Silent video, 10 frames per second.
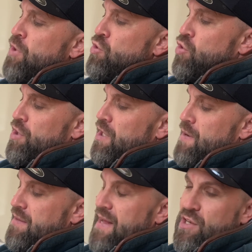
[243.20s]
You're going to go
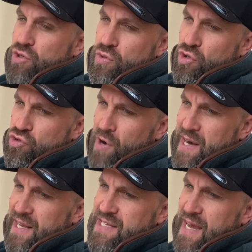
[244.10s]
out there, do your
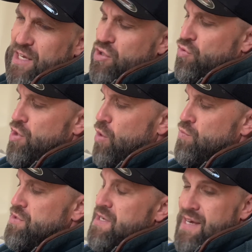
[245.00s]
training, take your
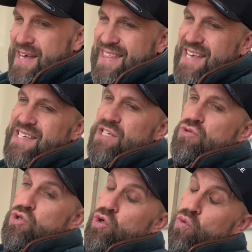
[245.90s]
notes. This
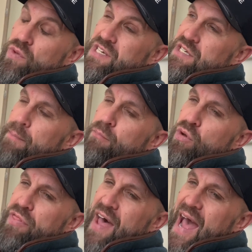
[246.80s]
is a
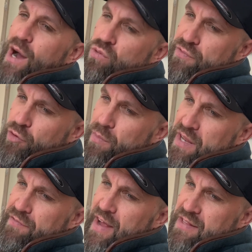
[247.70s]
month out from an
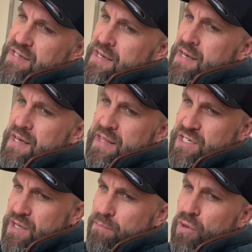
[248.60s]
event.
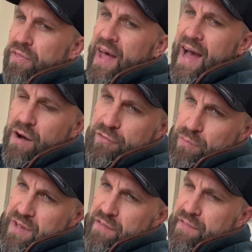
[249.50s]
This is a month out
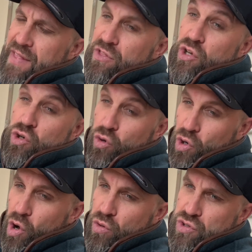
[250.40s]
from the event that your
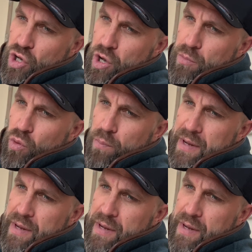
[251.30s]
long-term or